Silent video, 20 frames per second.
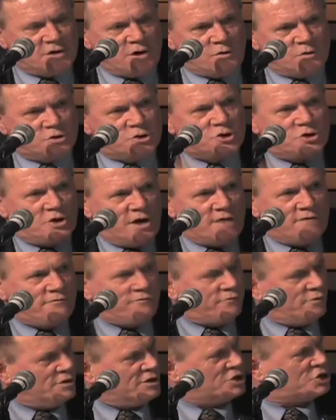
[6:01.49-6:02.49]
all stuffed
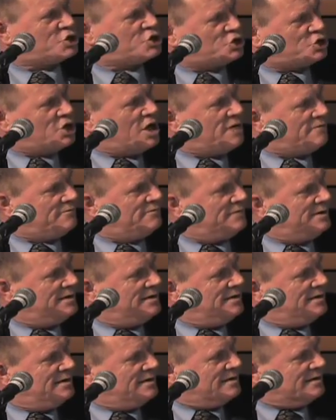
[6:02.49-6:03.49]
full of stuff.
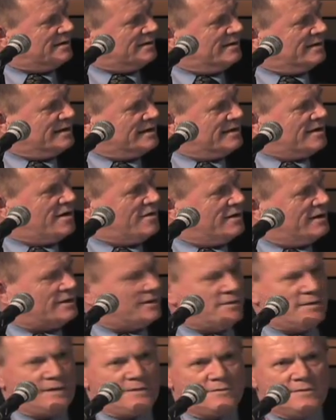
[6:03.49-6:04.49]
And they get all that
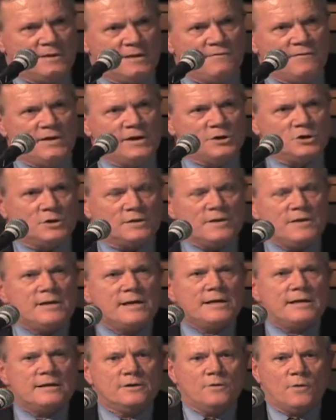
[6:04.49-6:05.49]
and they finish it. And then
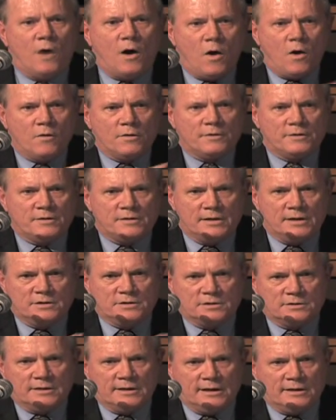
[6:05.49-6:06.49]
they can do all of the
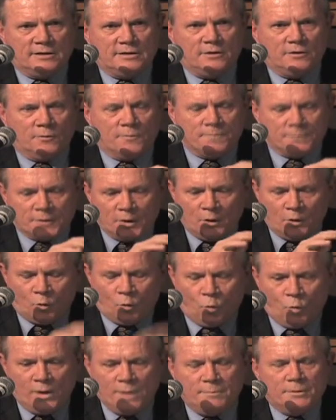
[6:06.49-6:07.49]
things that they need to do.
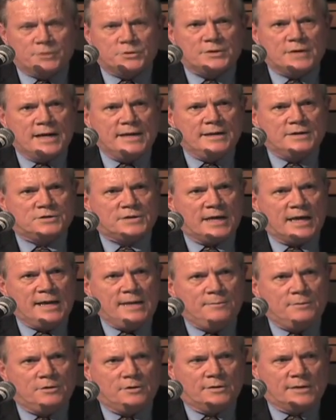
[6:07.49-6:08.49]
When Mercedes
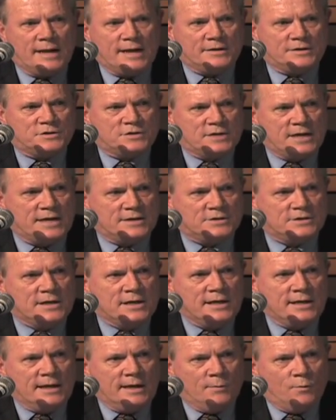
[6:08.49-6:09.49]
came to the United States
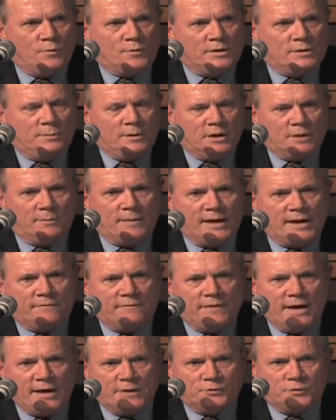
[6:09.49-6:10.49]
and wanted to build a
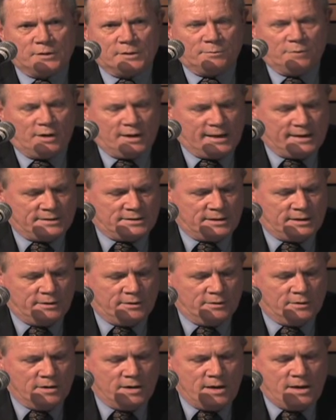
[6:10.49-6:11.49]
manufacturing plant
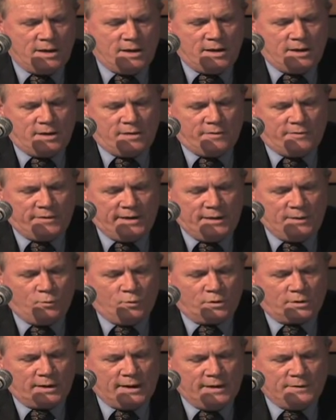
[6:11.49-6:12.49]
here, they
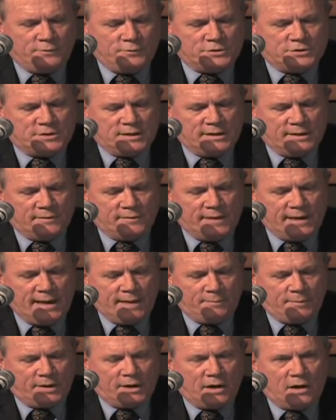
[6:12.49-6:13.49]
were interested in
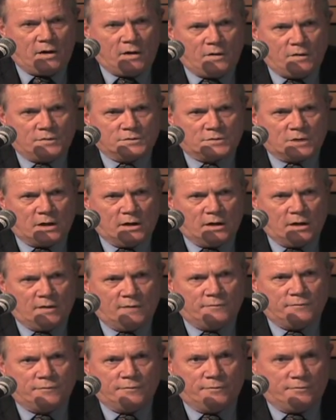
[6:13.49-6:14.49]
that because
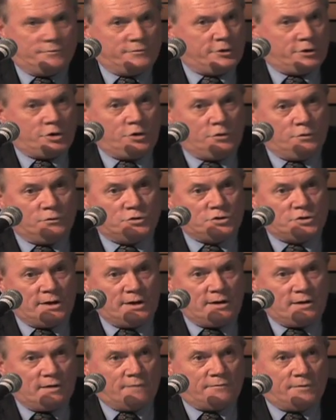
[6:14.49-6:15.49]
of the huge
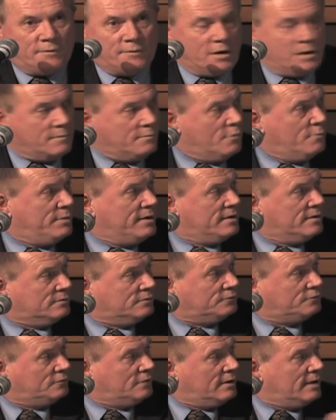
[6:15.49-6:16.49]
tariff on
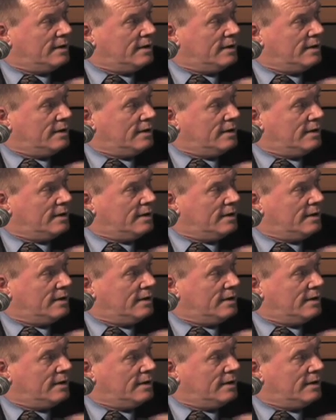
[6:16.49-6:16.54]
automobiles.